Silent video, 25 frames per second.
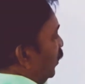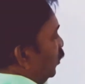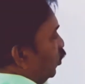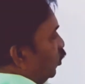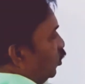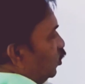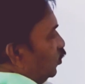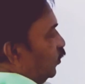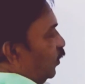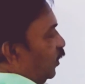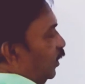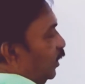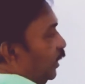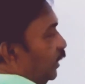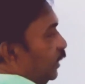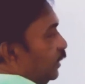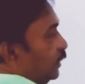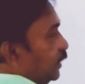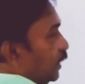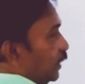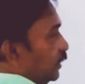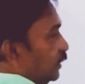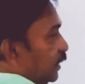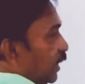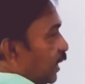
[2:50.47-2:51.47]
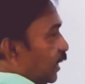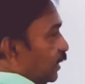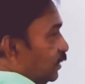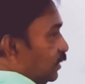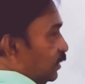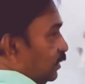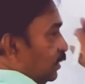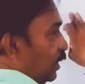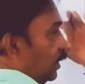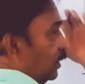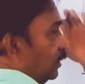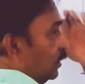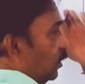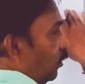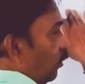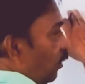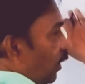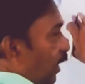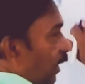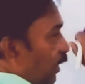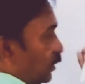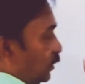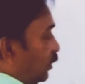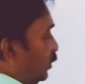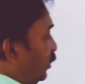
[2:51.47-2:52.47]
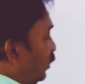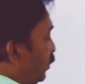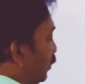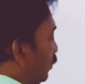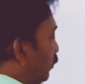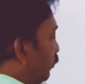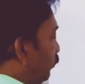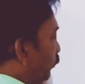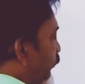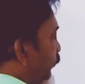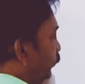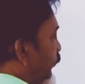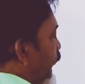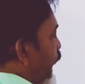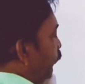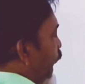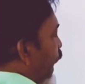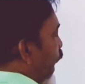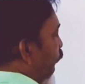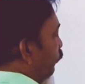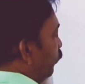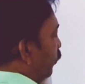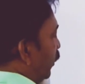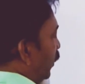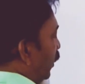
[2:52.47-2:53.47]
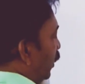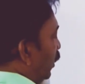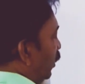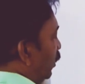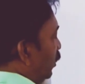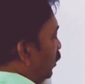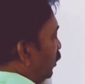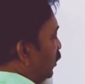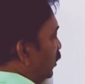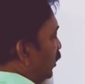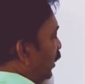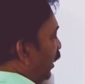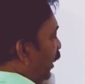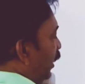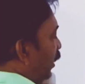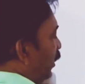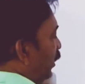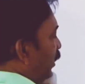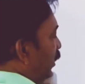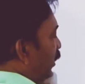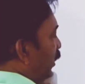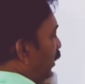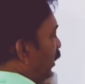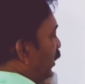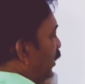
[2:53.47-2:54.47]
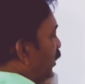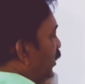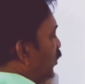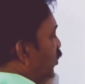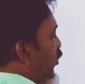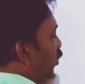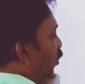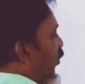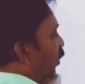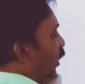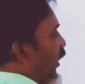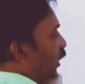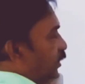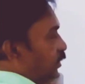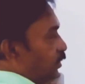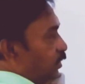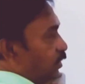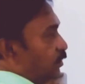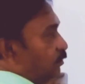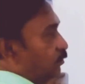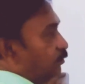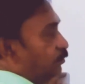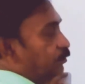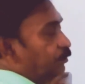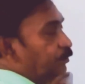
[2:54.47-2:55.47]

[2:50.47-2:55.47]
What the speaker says: usual, it is x-axis and it is the y-axis. Say it is origin